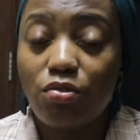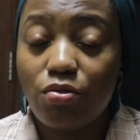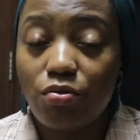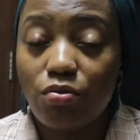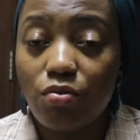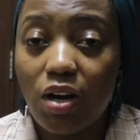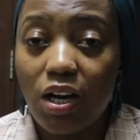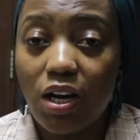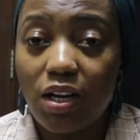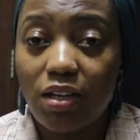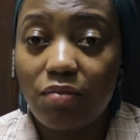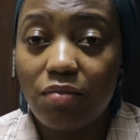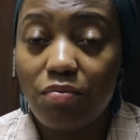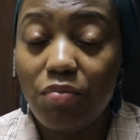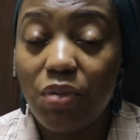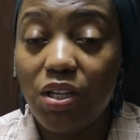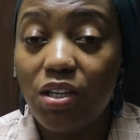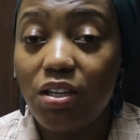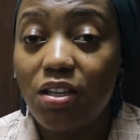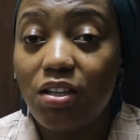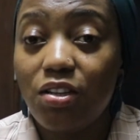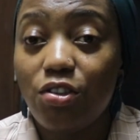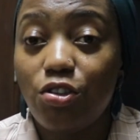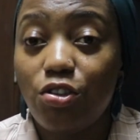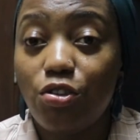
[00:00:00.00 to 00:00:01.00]
work,
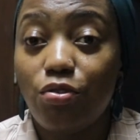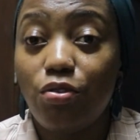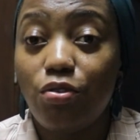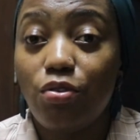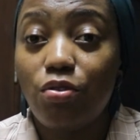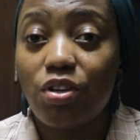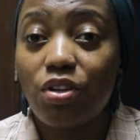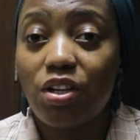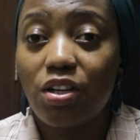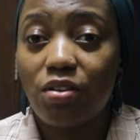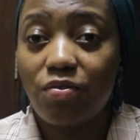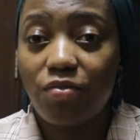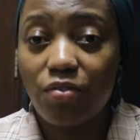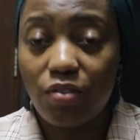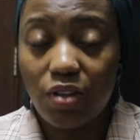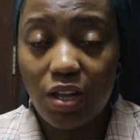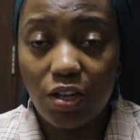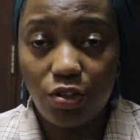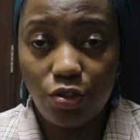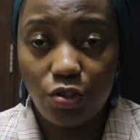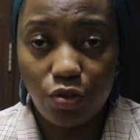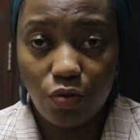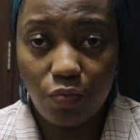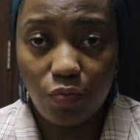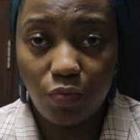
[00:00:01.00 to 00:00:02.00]
meaning you're looking for
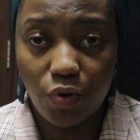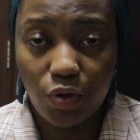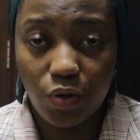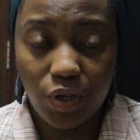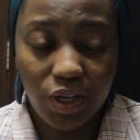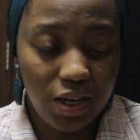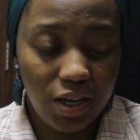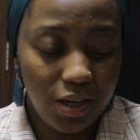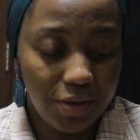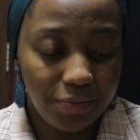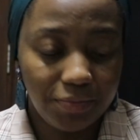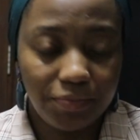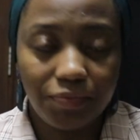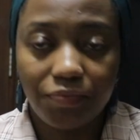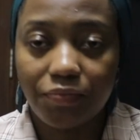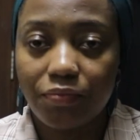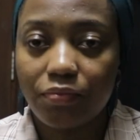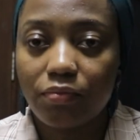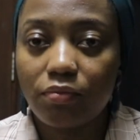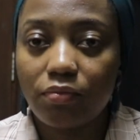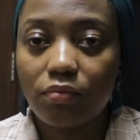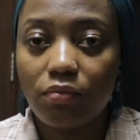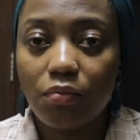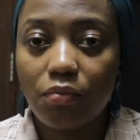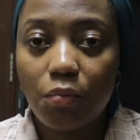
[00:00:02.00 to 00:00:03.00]
that job. Okay,
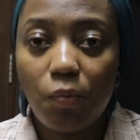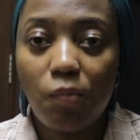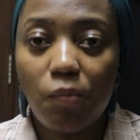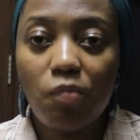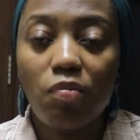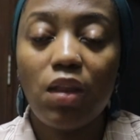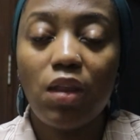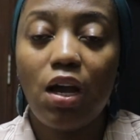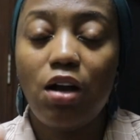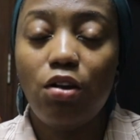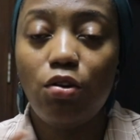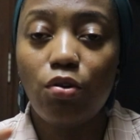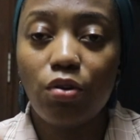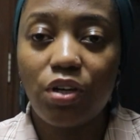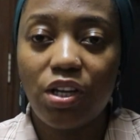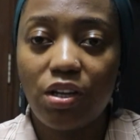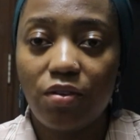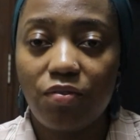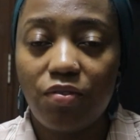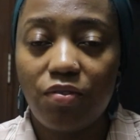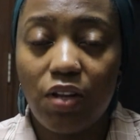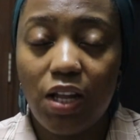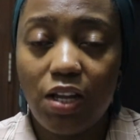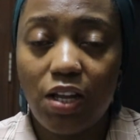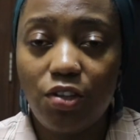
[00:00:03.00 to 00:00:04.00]

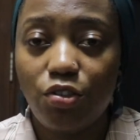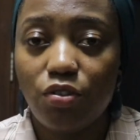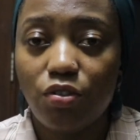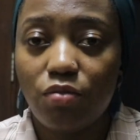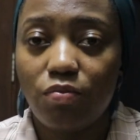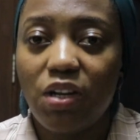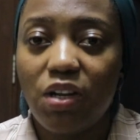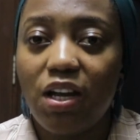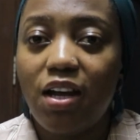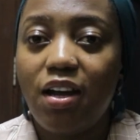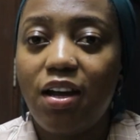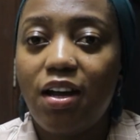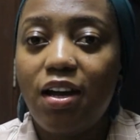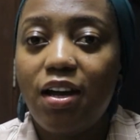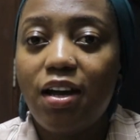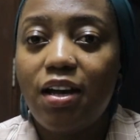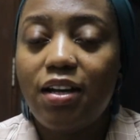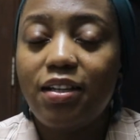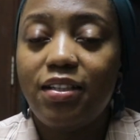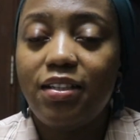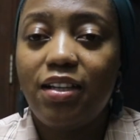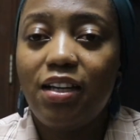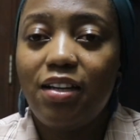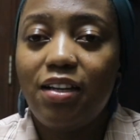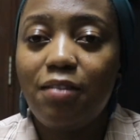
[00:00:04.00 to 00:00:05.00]
looking for a job.
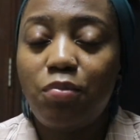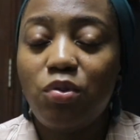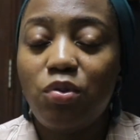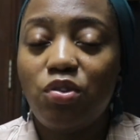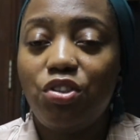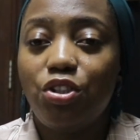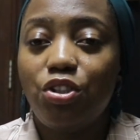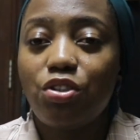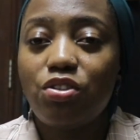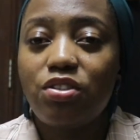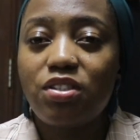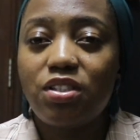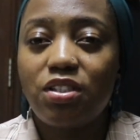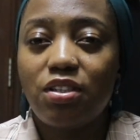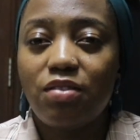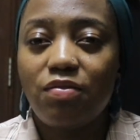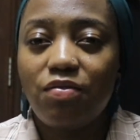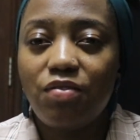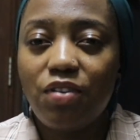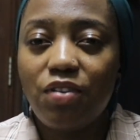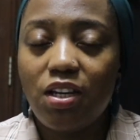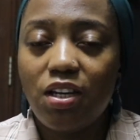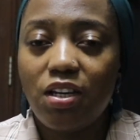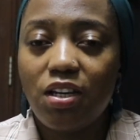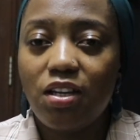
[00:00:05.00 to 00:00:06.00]
Then put your
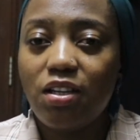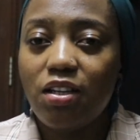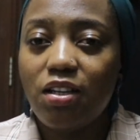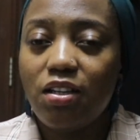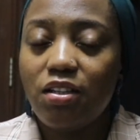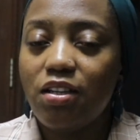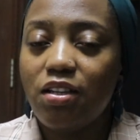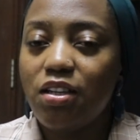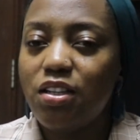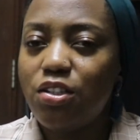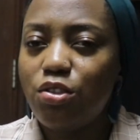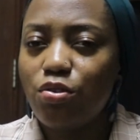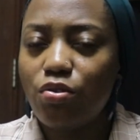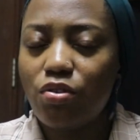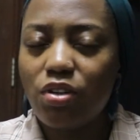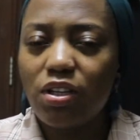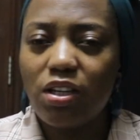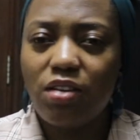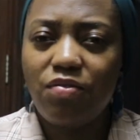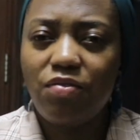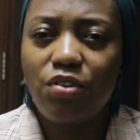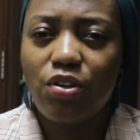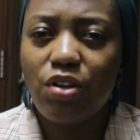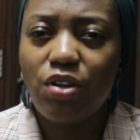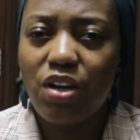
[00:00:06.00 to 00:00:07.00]
CV. It will
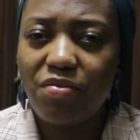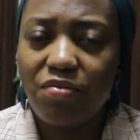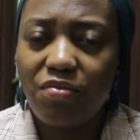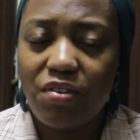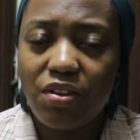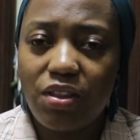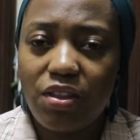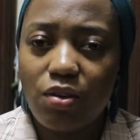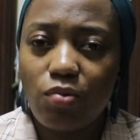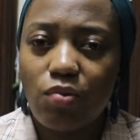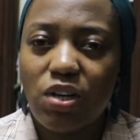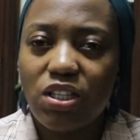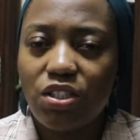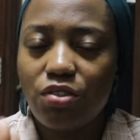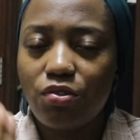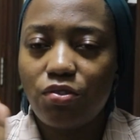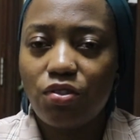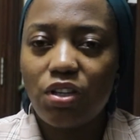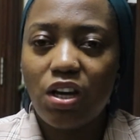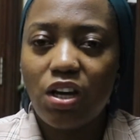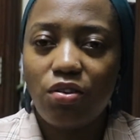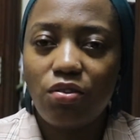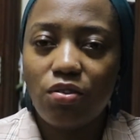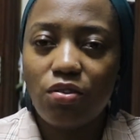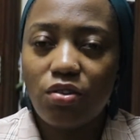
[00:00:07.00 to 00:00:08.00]
give you everything. Once you
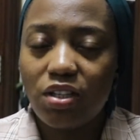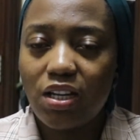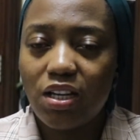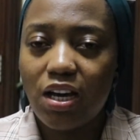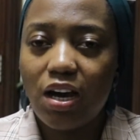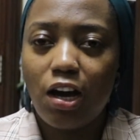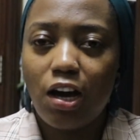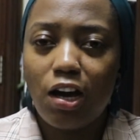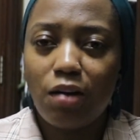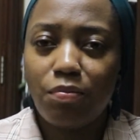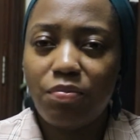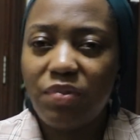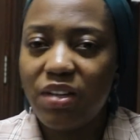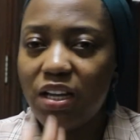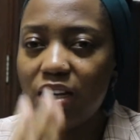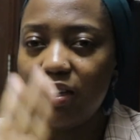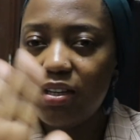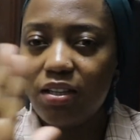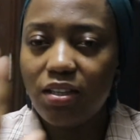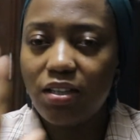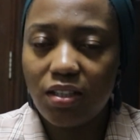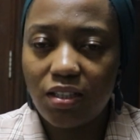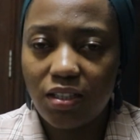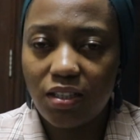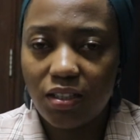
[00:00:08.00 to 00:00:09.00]
download the app, the
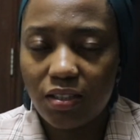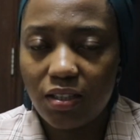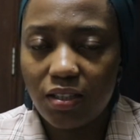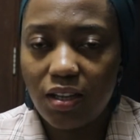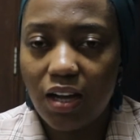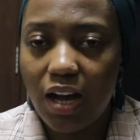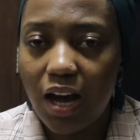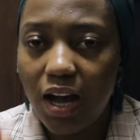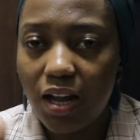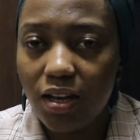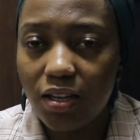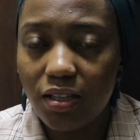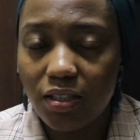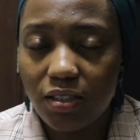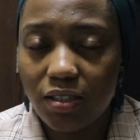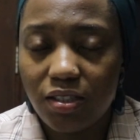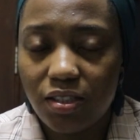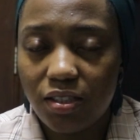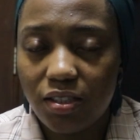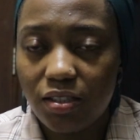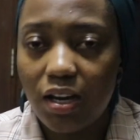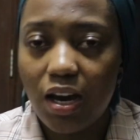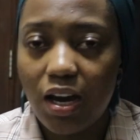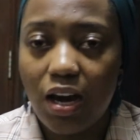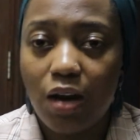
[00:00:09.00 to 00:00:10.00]
link,
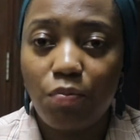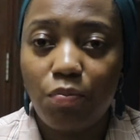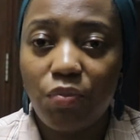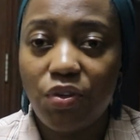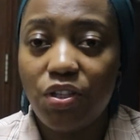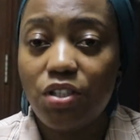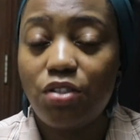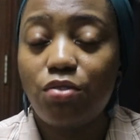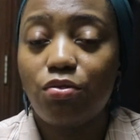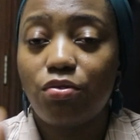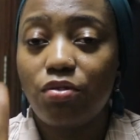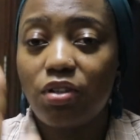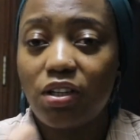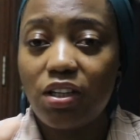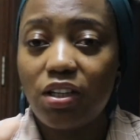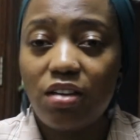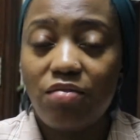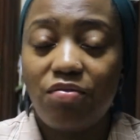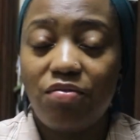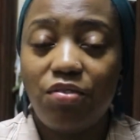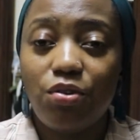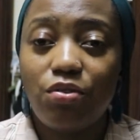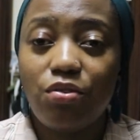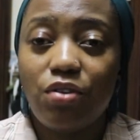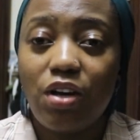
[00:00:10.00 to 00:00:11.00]
LinkedIn app, it will
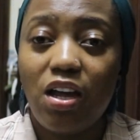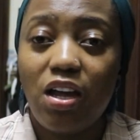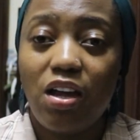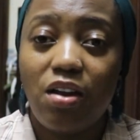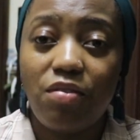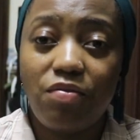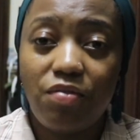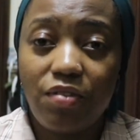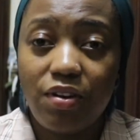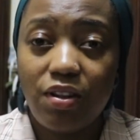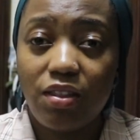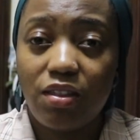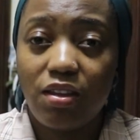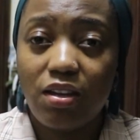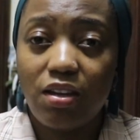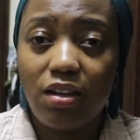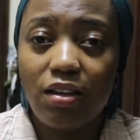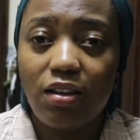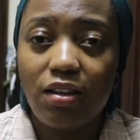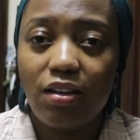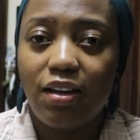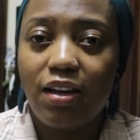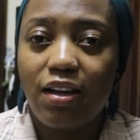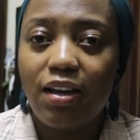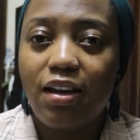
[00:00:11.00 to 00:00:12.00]
give you
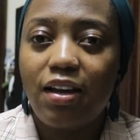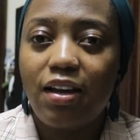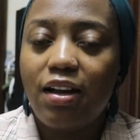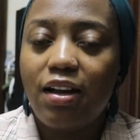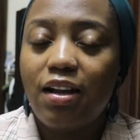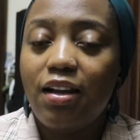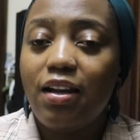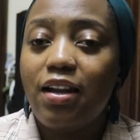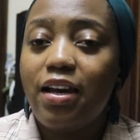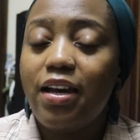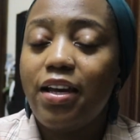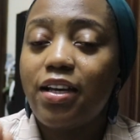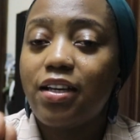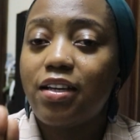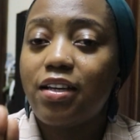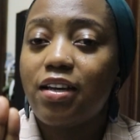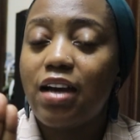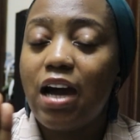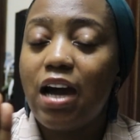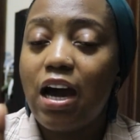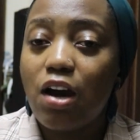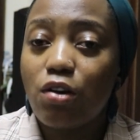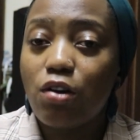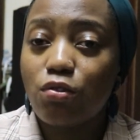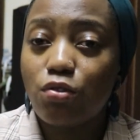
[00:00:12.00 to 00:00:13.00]
everything, like
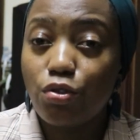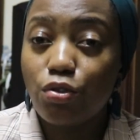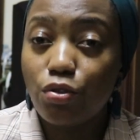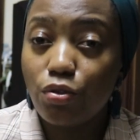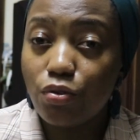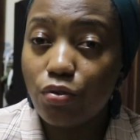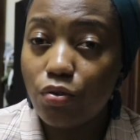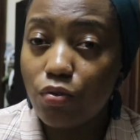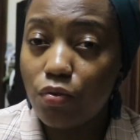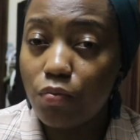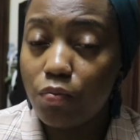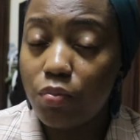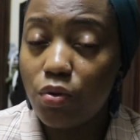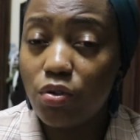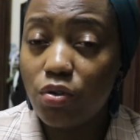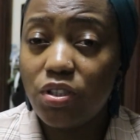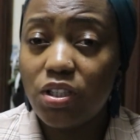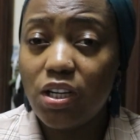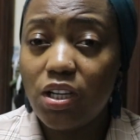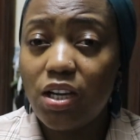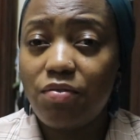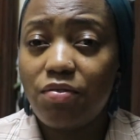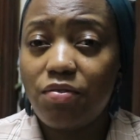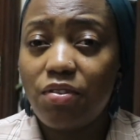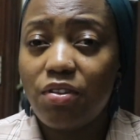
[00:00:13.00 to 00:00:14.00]
how to
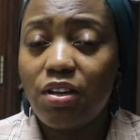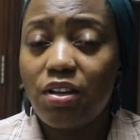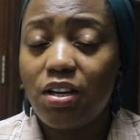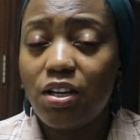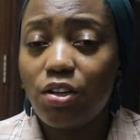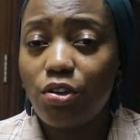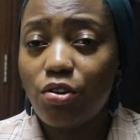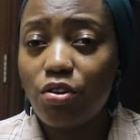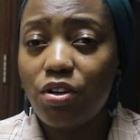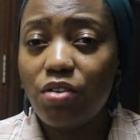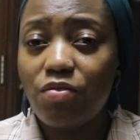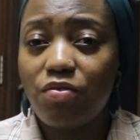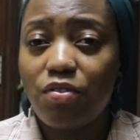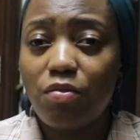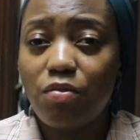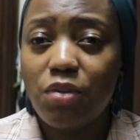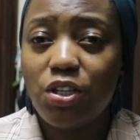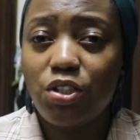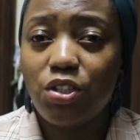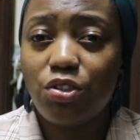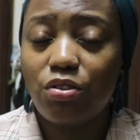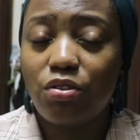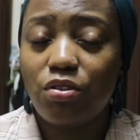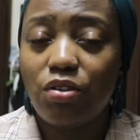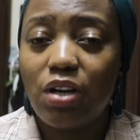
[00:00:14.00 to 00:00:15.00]
put everything, your
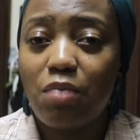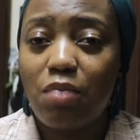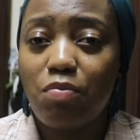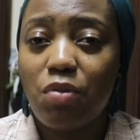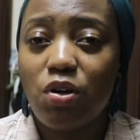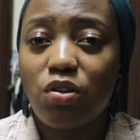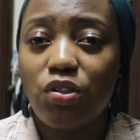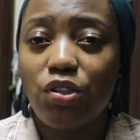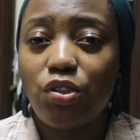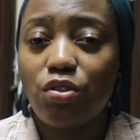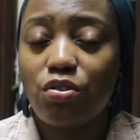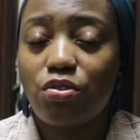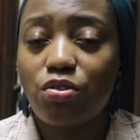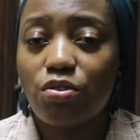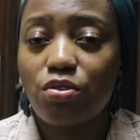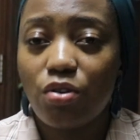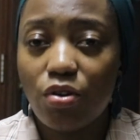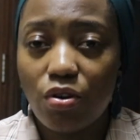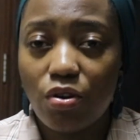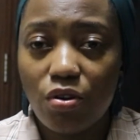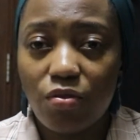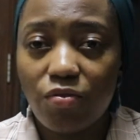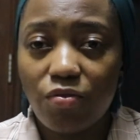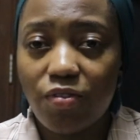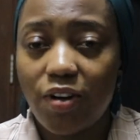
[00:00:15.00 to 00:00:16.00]
information about
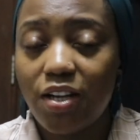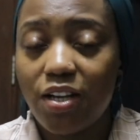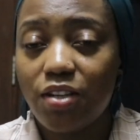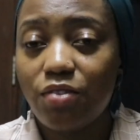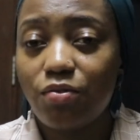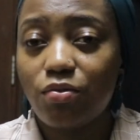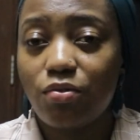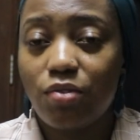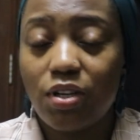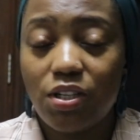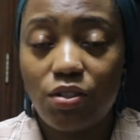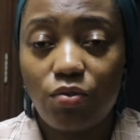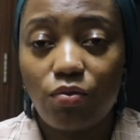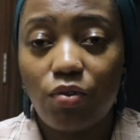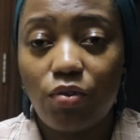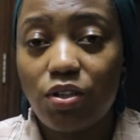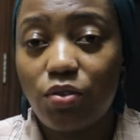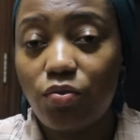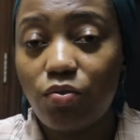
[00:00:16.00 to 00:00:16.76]
yourself and what.